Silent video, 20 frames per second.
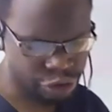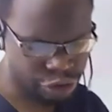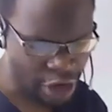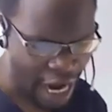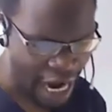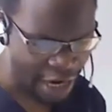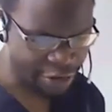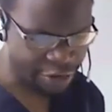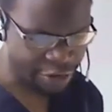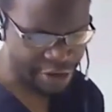
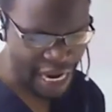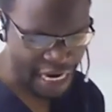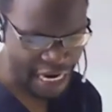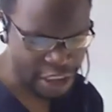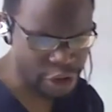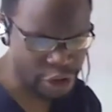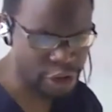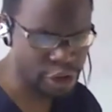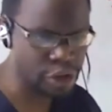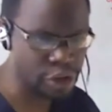drug
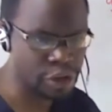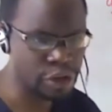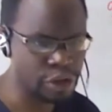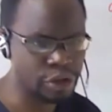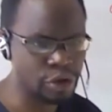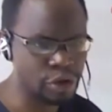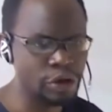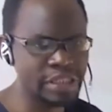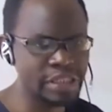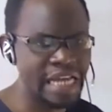
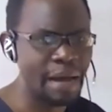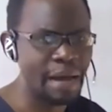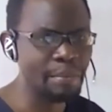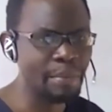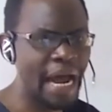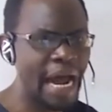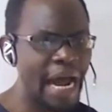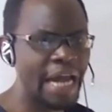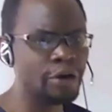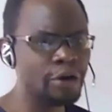reactions, or some
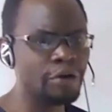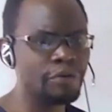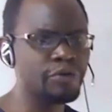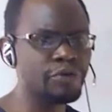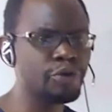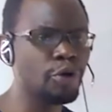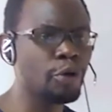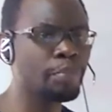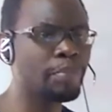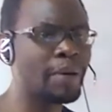kind of
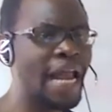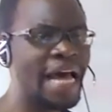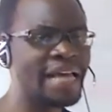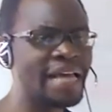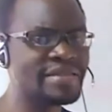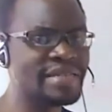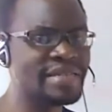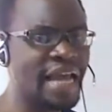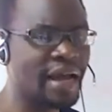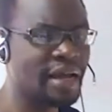
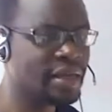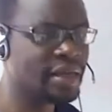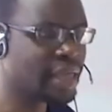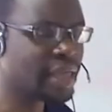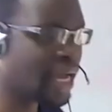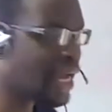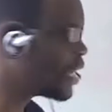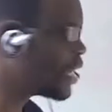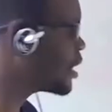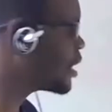neoplasia, yeah.